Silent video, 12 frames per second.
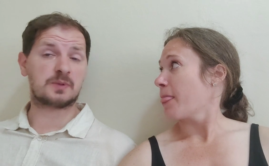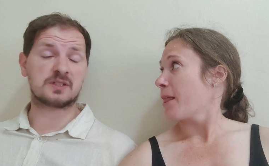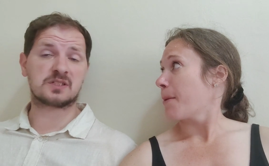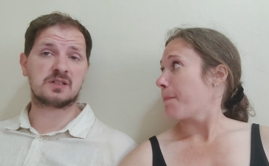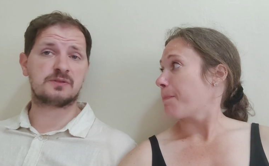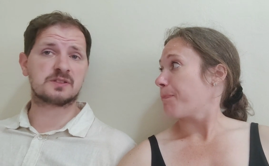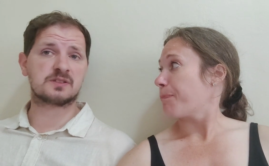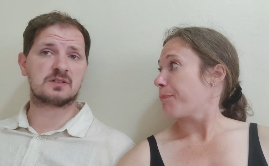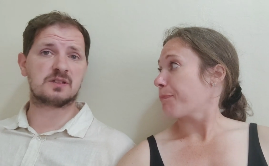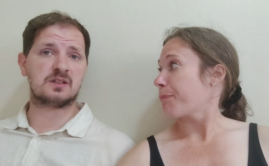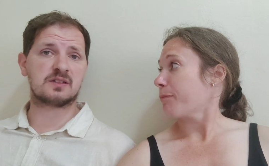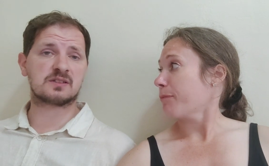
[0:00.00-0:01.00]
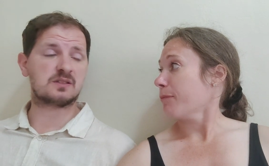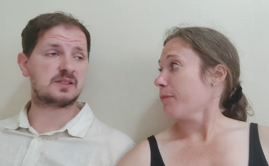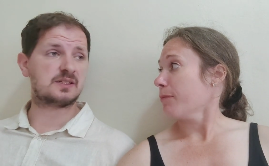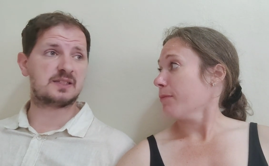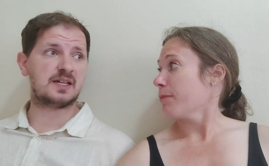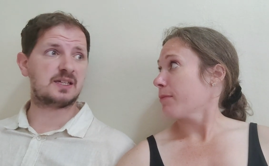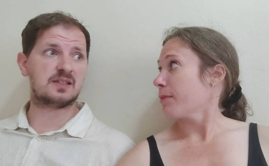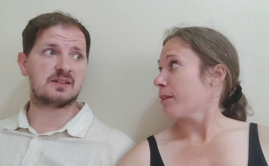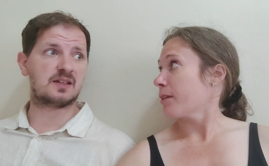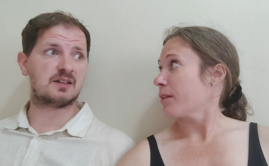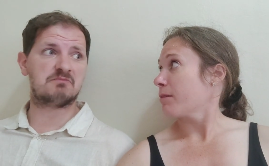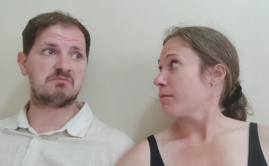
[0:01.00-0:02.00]
Speaker 1: especially if it's on a nice clear day,
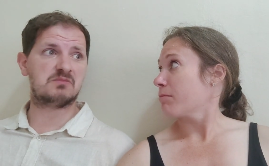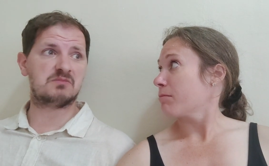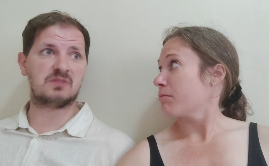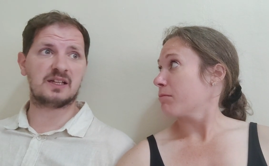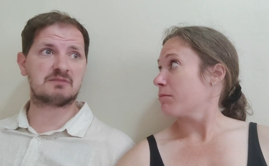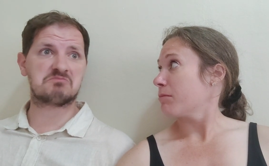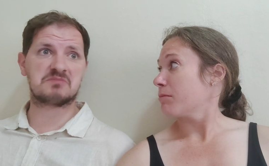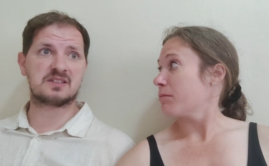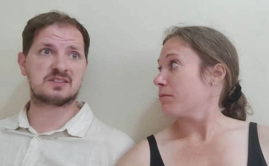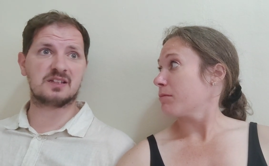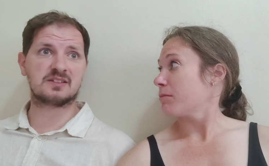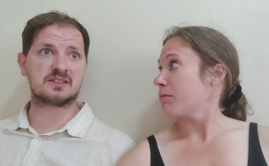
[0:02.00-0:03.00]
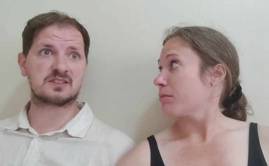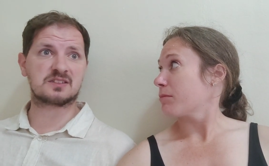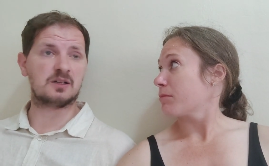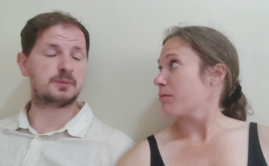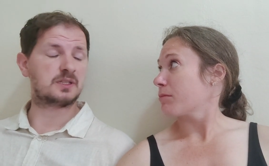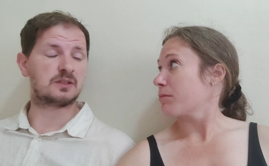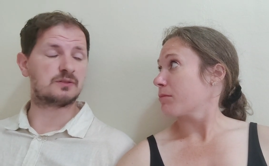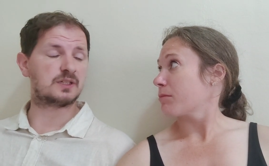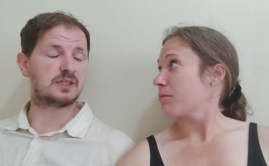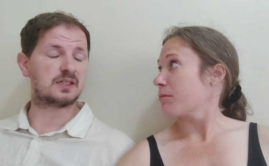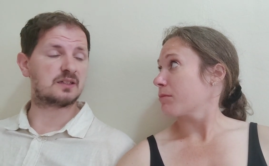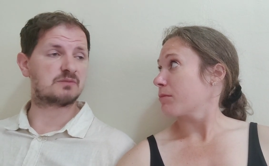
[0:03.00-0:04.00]
then like there's nothing stopping you
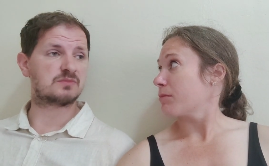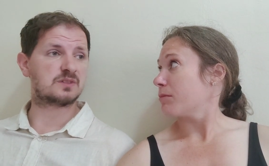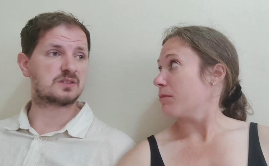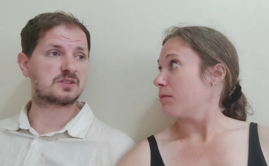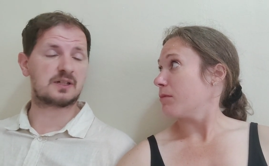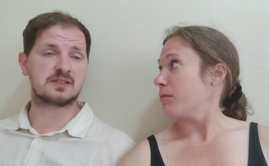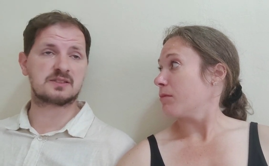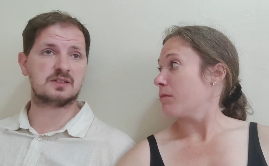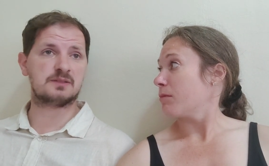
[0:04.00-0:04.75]
really. It's a great